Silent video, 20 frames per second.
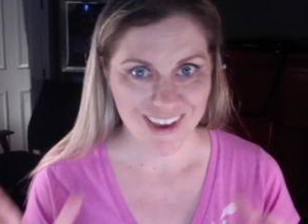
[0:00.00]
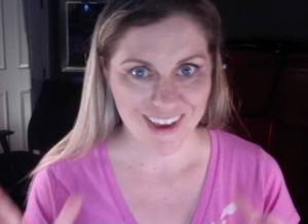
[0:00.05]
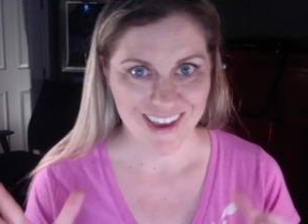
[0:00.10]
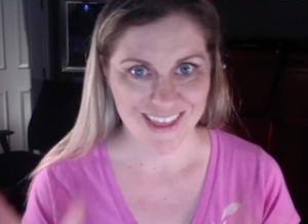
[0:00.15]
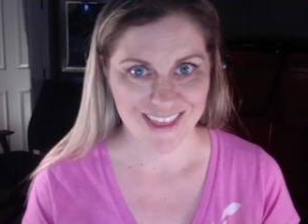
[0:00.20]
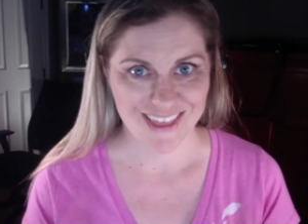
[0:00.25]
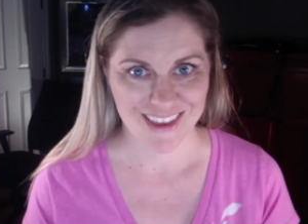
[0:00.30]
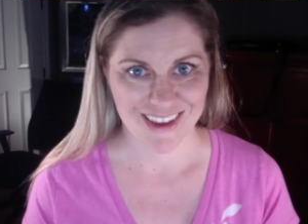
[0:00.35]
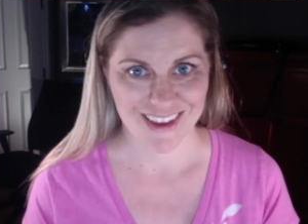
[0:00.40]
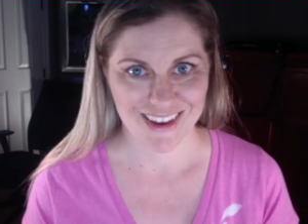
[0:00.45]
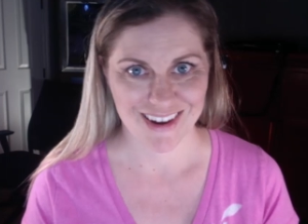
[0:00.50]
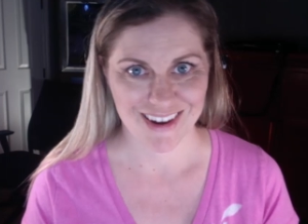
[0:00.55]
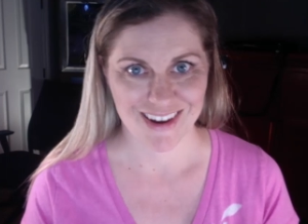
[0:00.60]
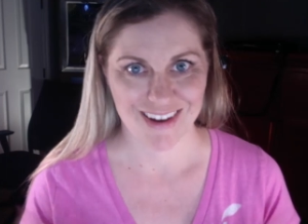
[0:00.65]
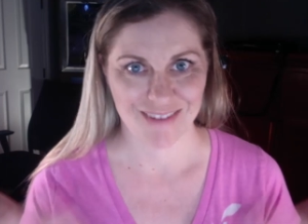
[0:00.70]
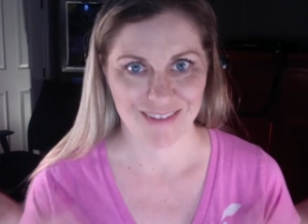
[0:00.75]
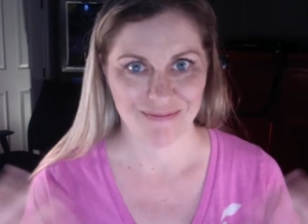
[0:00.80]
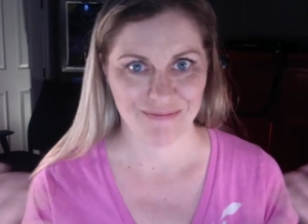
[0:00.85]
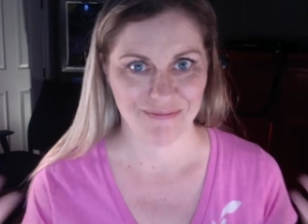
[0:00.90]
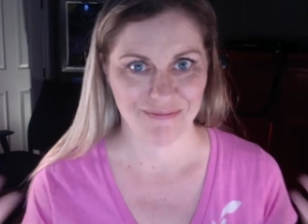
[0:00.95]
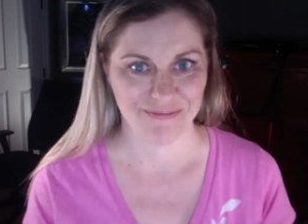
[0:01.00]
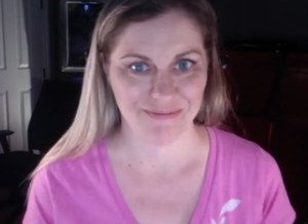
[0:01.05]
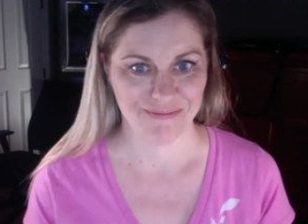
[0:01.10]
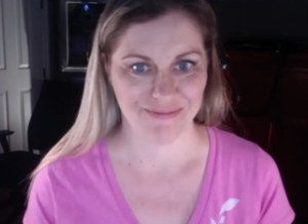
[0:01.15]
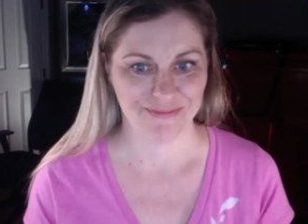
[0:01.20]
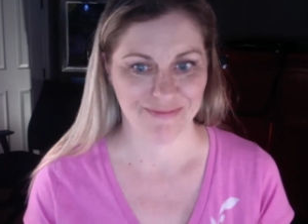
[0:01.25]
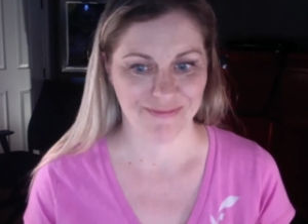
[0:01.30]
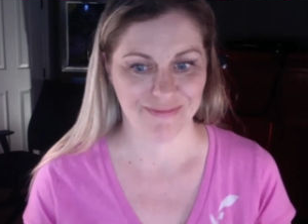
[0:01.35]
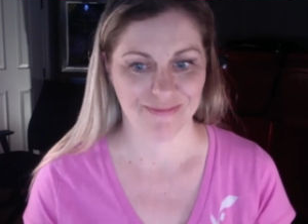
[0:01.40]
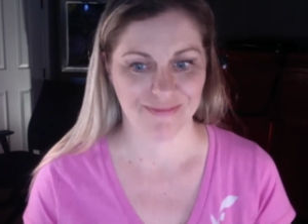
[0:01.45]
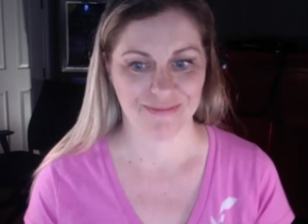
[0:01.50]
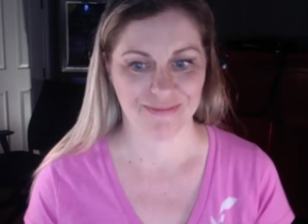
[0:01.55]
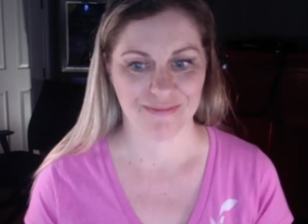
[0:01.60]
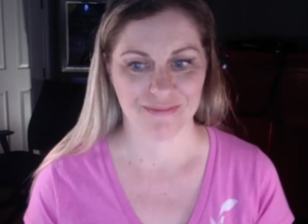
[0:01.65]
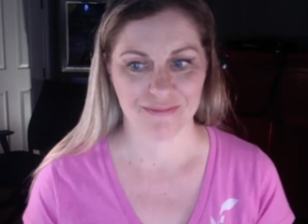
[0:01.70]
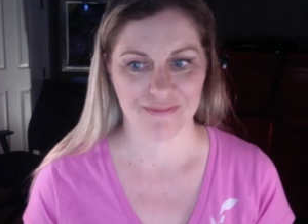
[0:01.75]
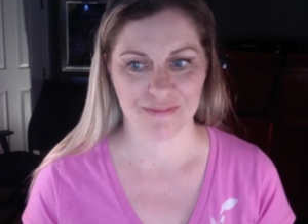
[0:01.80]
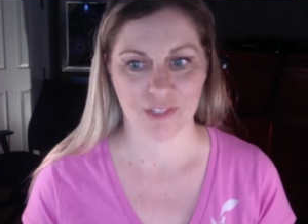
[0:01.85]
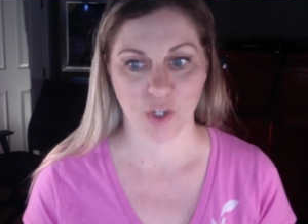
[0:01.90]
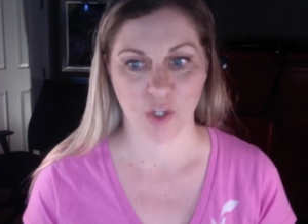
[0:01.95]
and then
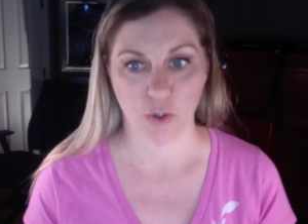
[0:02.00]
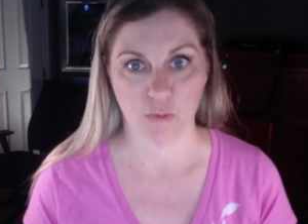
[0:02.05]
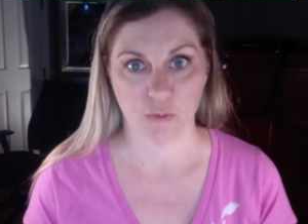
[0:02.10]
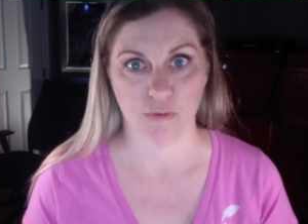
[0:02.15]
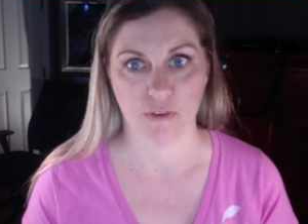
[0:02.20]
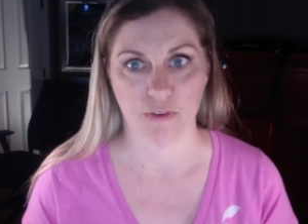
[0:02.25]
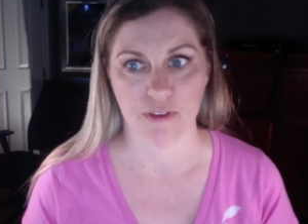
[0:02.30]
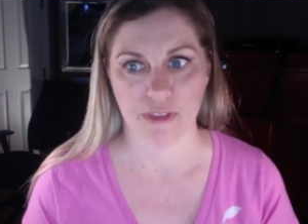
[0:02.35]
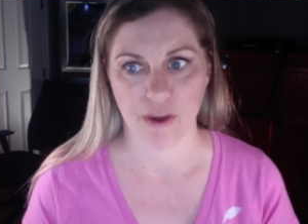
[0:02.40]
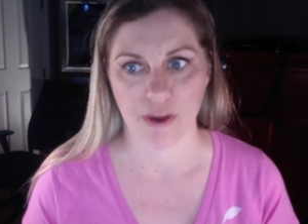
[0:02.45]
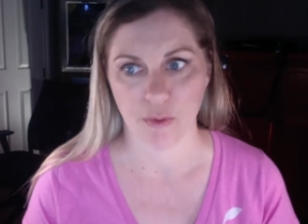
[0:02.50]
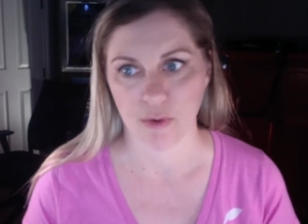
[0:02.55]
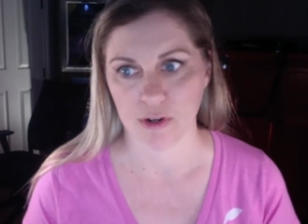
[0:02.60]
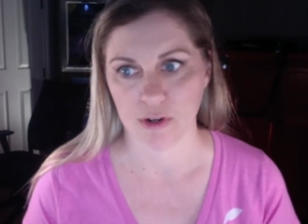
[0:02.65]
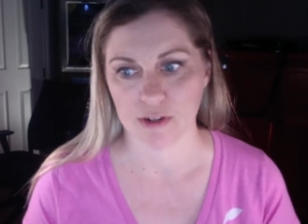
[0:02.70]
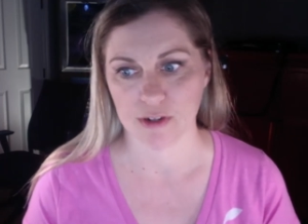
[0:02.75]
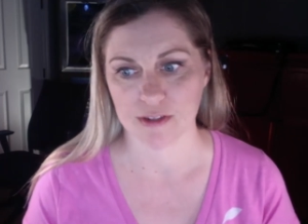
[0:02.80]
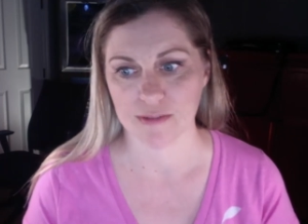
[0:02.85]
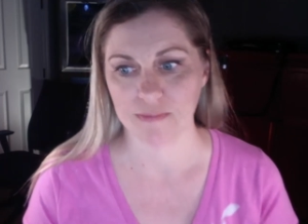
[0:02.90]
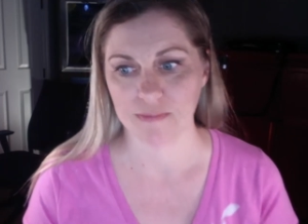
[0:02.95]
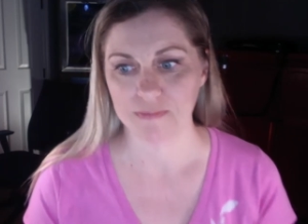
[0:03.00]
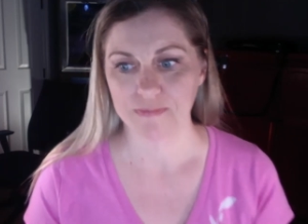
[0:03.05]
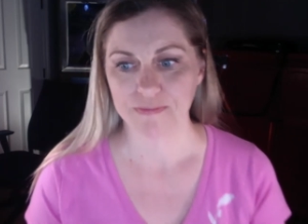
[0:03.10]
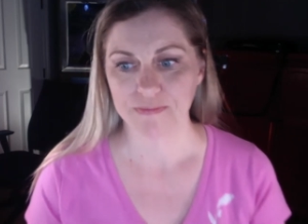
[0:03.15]
hopefully that works.